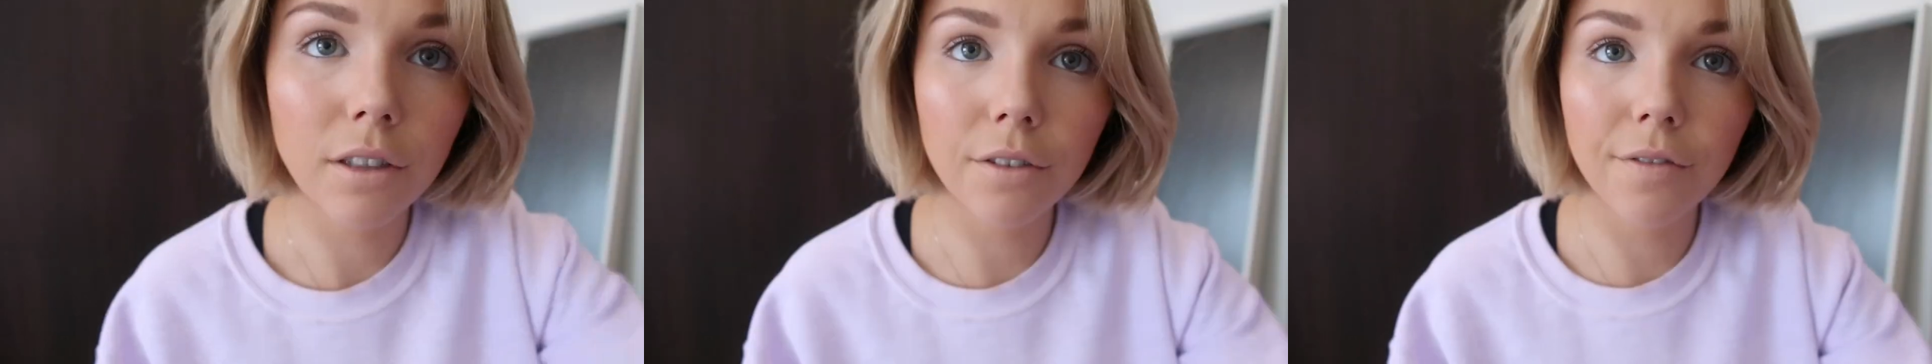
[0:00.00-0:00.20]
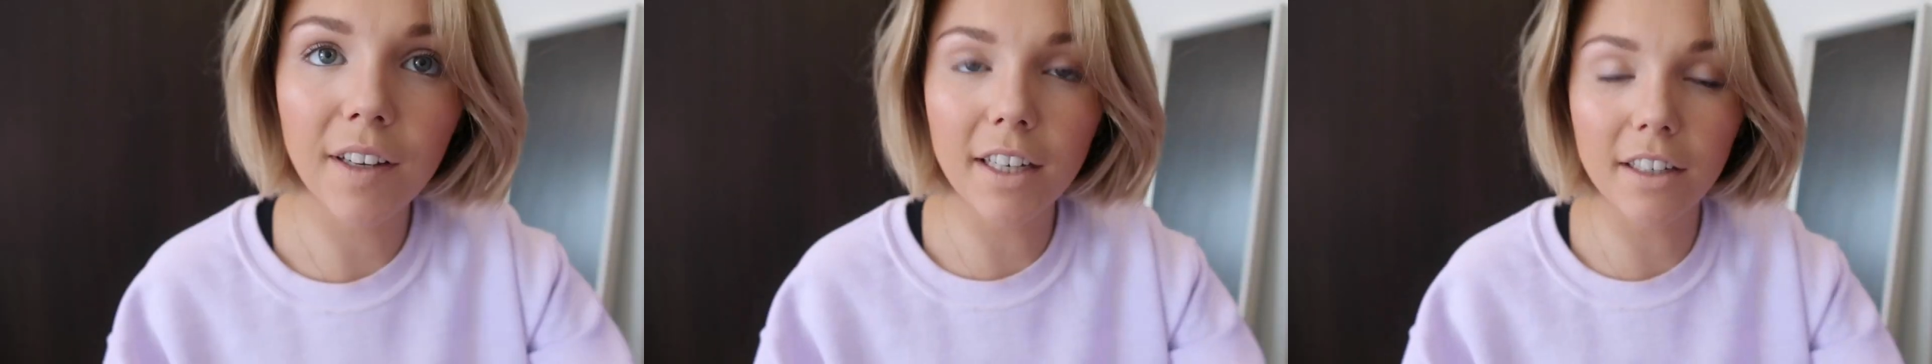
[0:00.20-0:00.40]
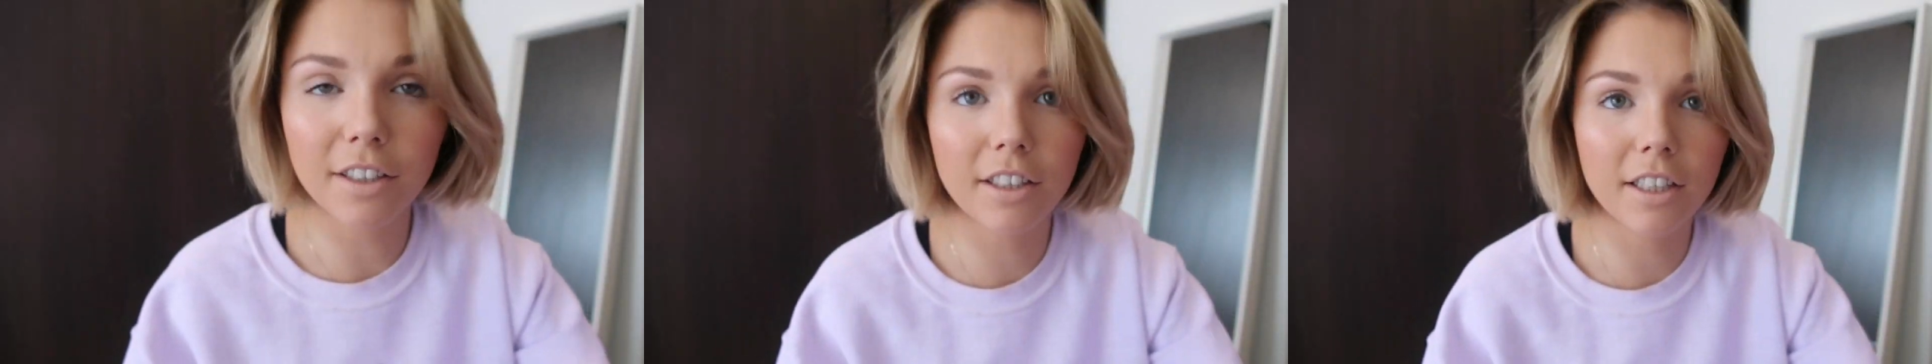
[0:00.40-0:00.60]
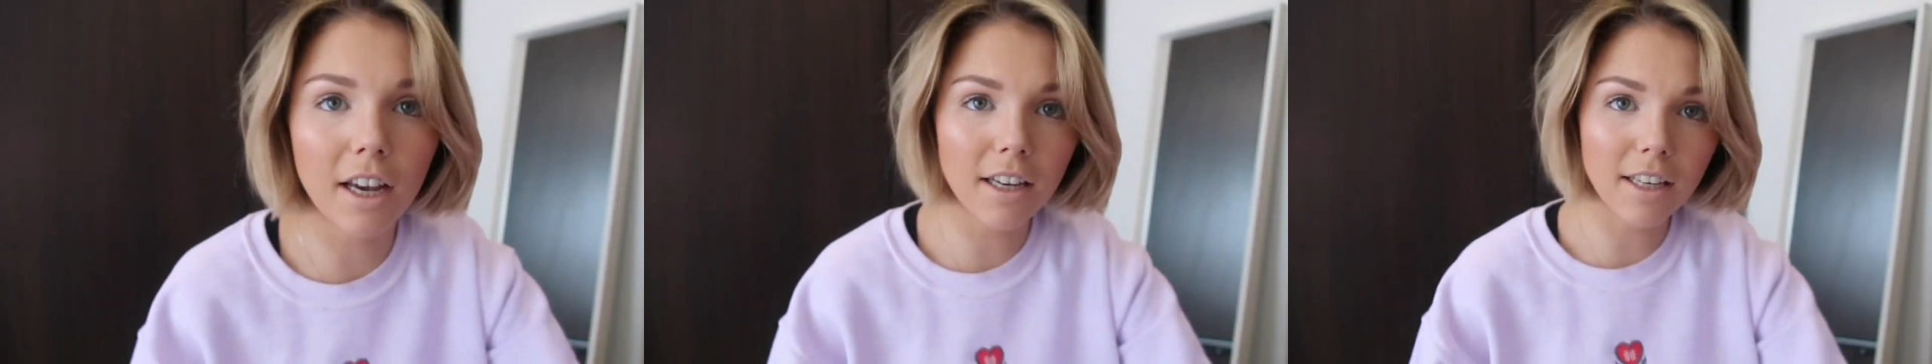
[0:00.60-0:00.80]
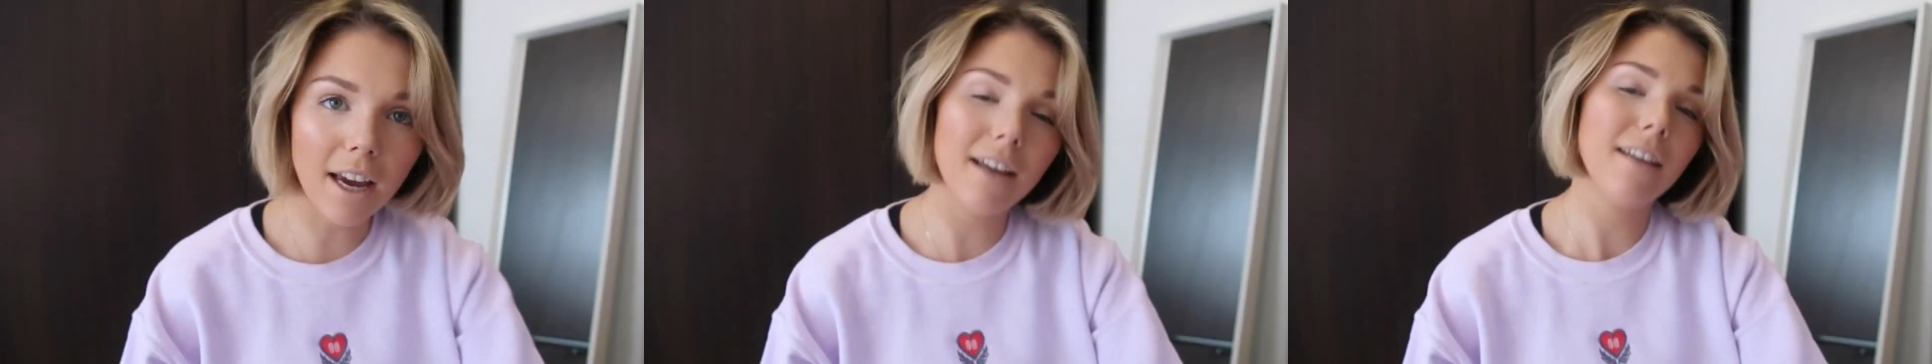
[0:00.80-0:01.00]
To finish
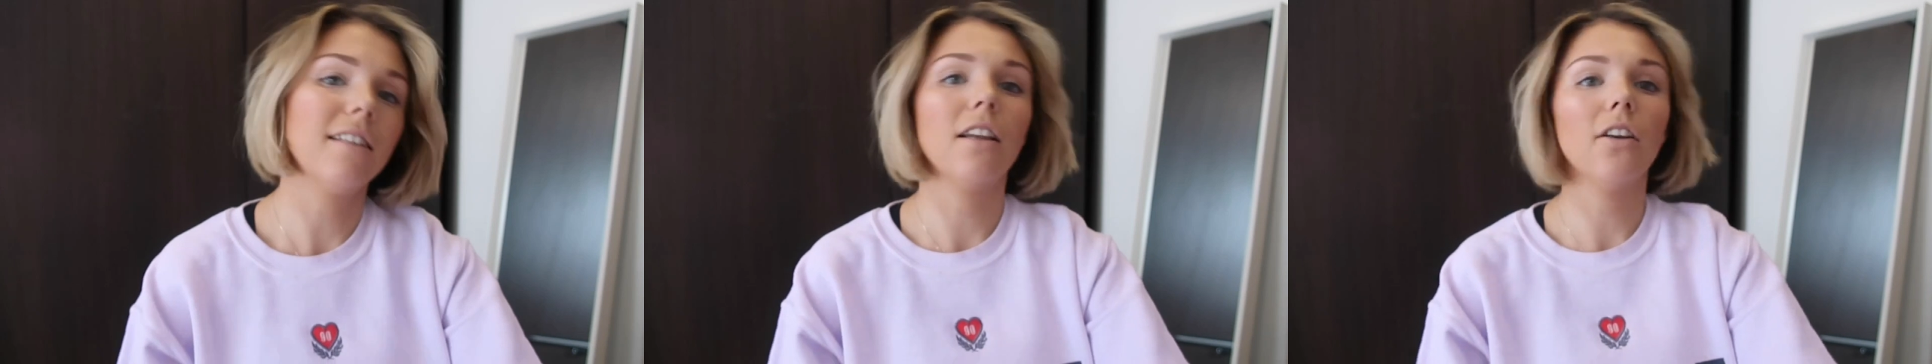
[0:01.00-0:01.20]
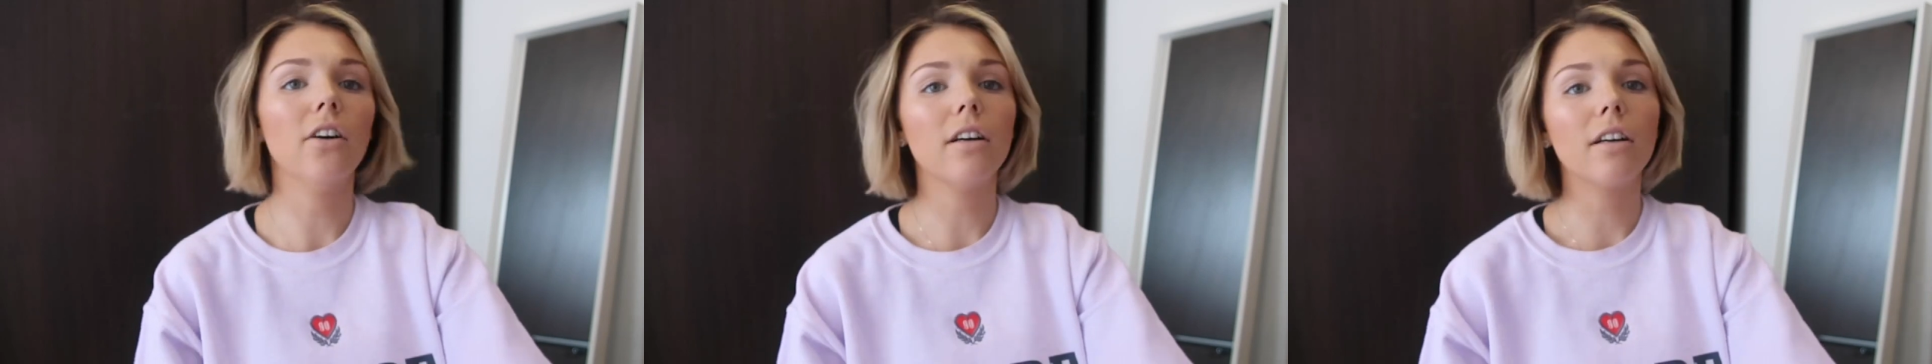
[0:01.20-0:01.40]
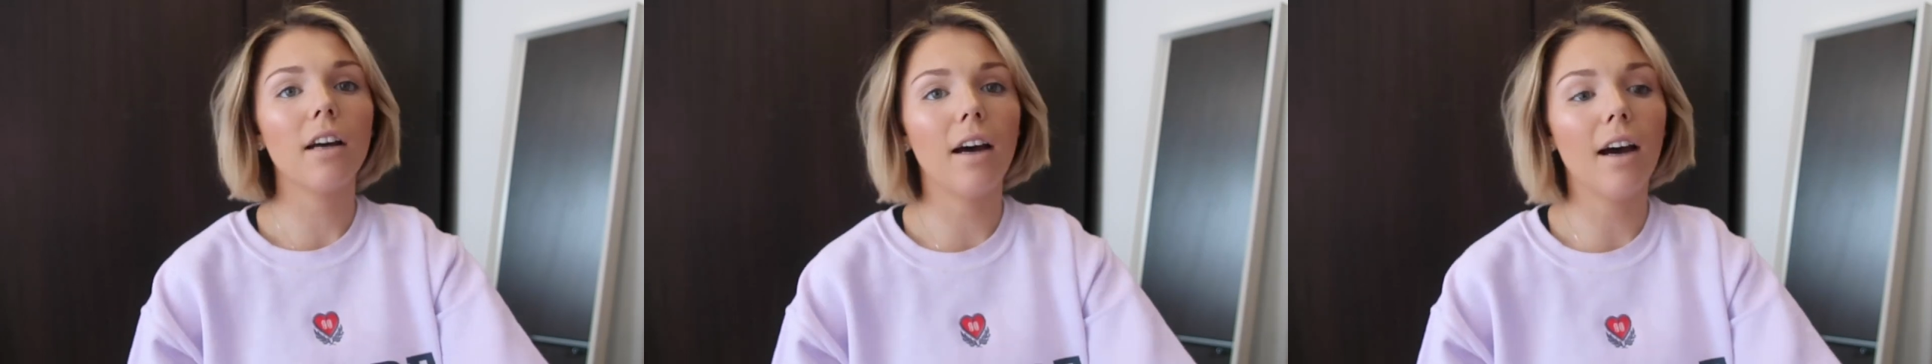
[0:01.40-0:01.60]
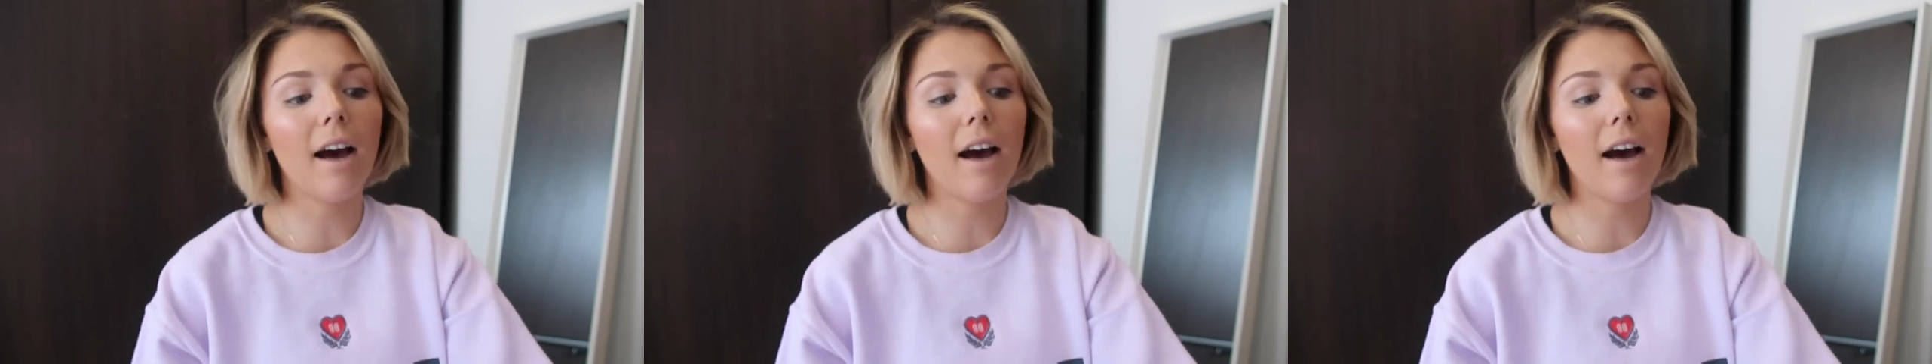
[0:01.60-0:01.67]
today's look,